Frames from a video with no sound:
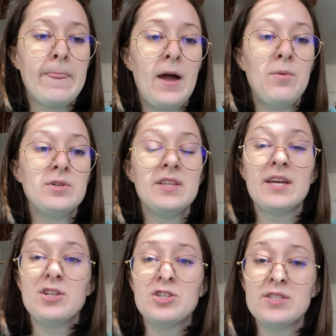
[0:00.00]
I went to the
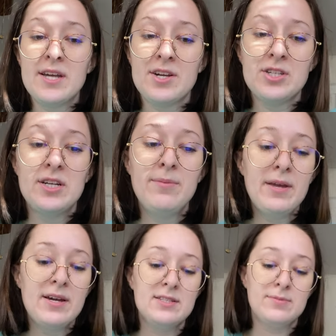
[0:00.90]
kitchen section
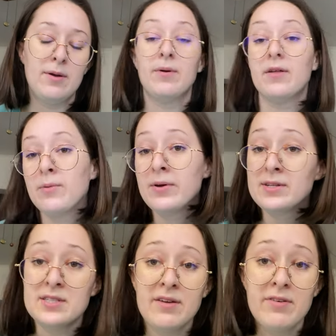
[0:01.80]
because my brother wanted
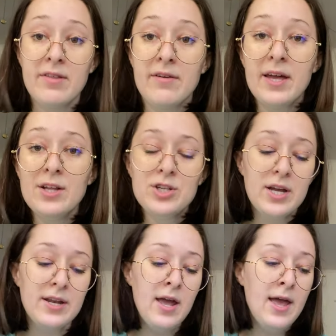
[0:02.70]
stuff for their
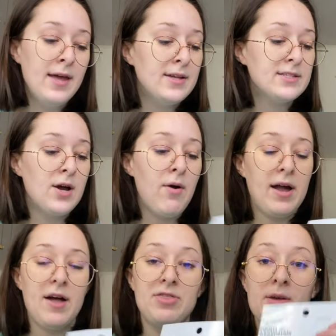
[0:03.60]
kitchen. So I
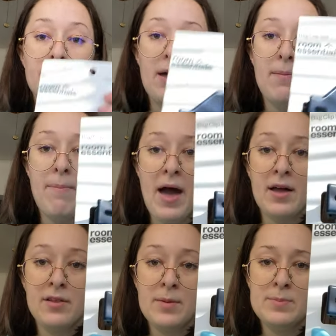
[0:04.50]
got them a bag
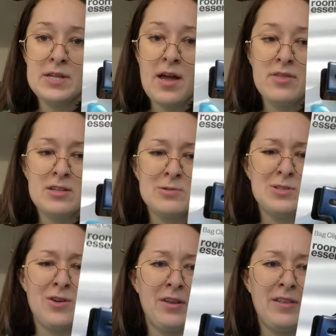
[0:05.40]
clip set. This was
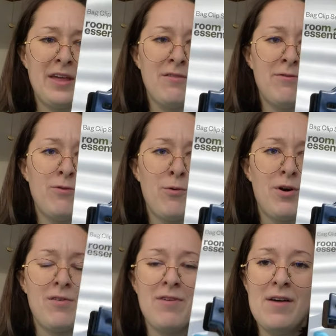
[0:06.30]
only like four
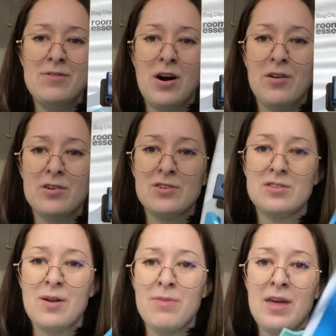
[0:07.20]
or $5 or
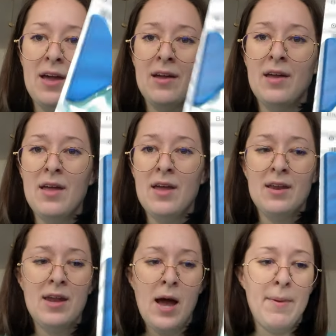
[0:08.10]
something
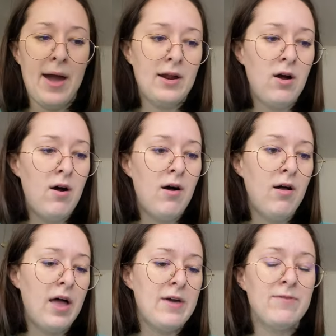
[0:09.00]
not bad at
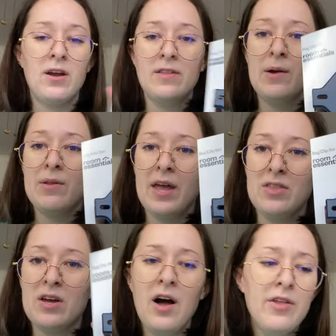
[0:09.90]
all. I figured they would like
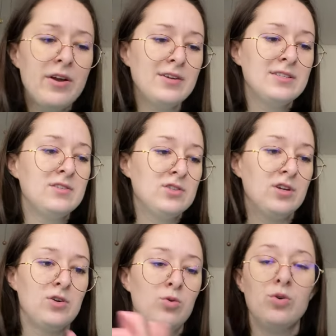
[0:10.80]
the colors. These
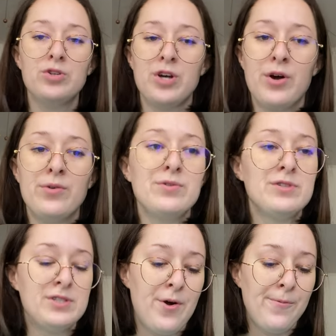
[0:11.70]
are cool tones.
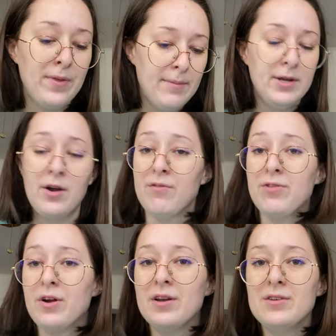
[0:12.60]
So, you know, if
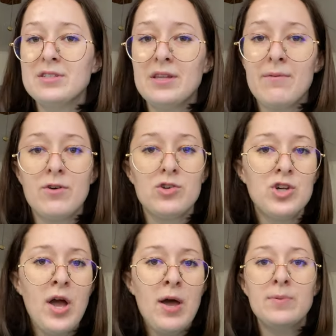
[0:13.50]
they're using them for
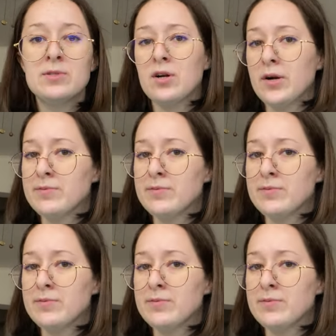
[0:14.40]
chips or